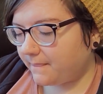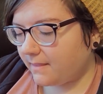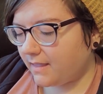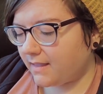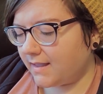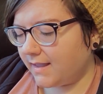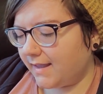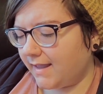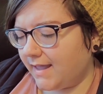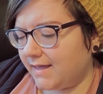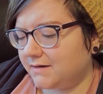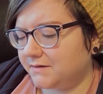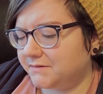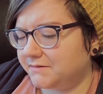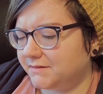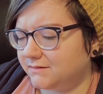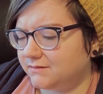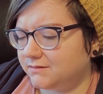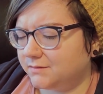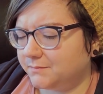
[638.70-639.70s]
I had a
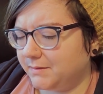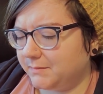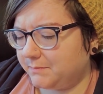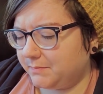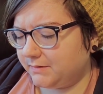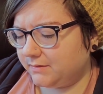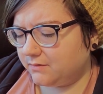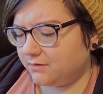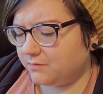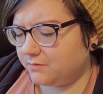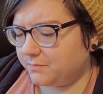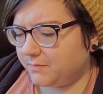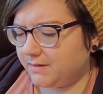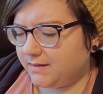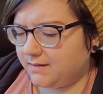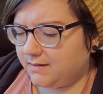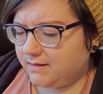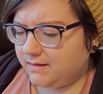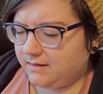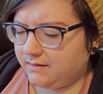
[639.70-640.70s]
little bit been
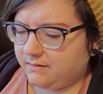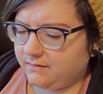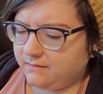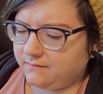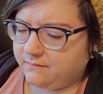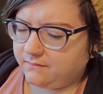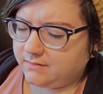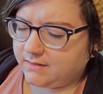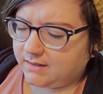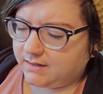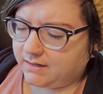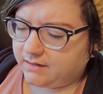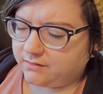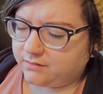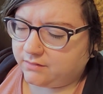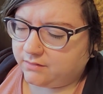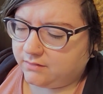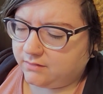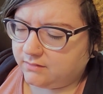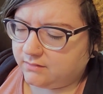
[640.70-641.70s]
hoping that I
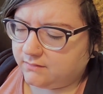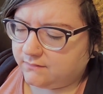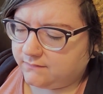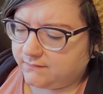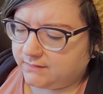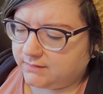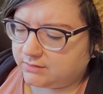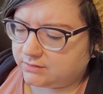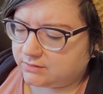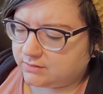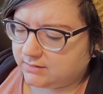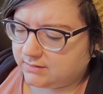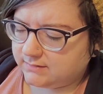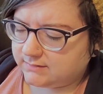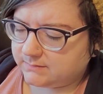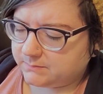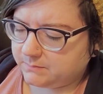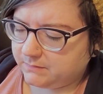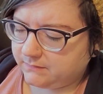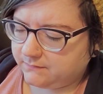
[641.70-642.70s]
could finish
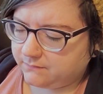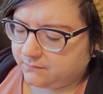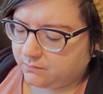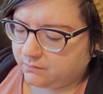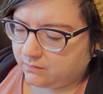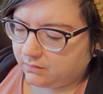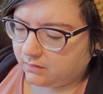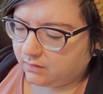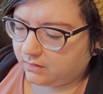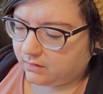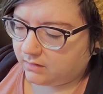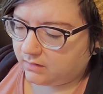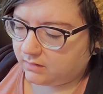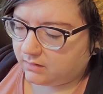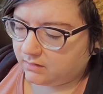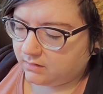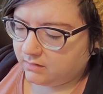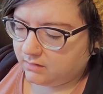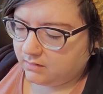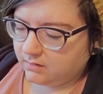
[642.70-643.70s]
this before
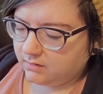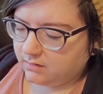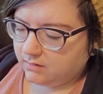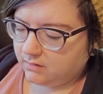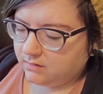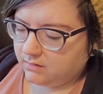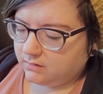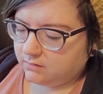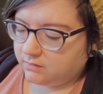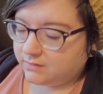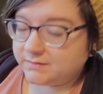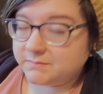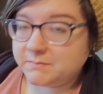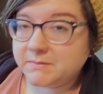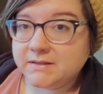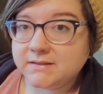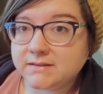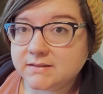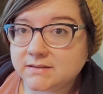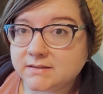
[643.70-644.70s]

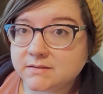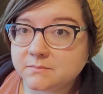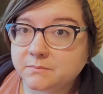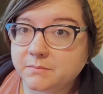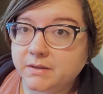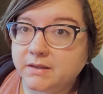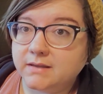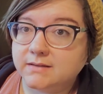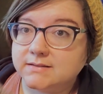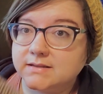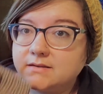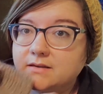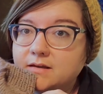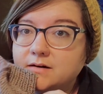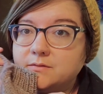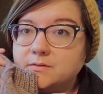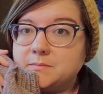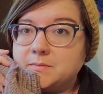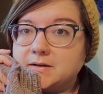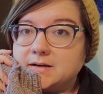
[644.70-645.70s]
Christmas, because I thought
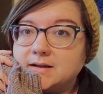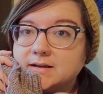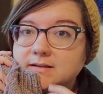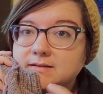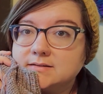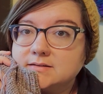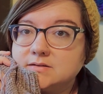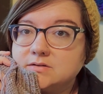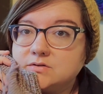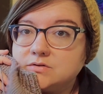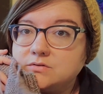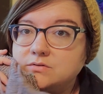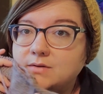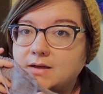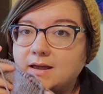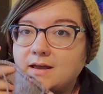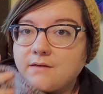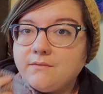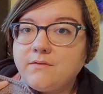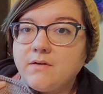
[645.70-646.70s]
it would be nice to
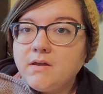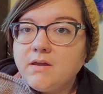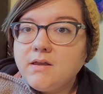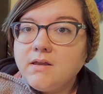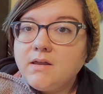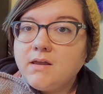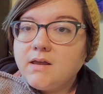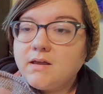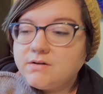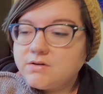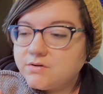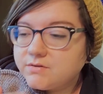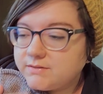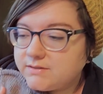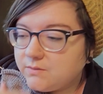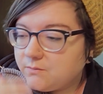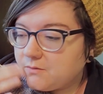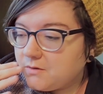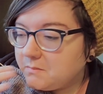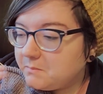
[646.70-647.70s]
have a
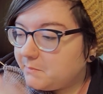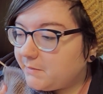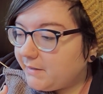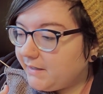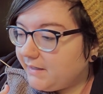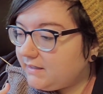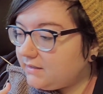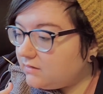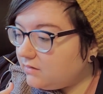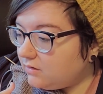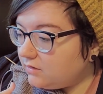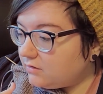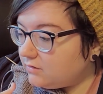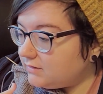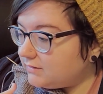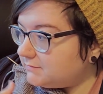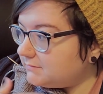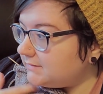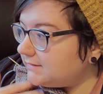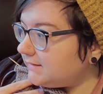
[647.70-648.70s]
toasty warm butt on
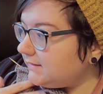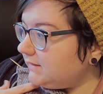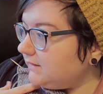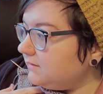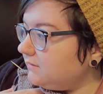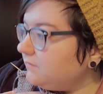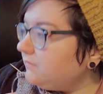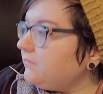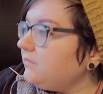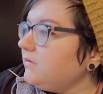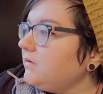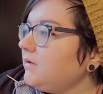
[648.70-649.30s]
Christmas Eve.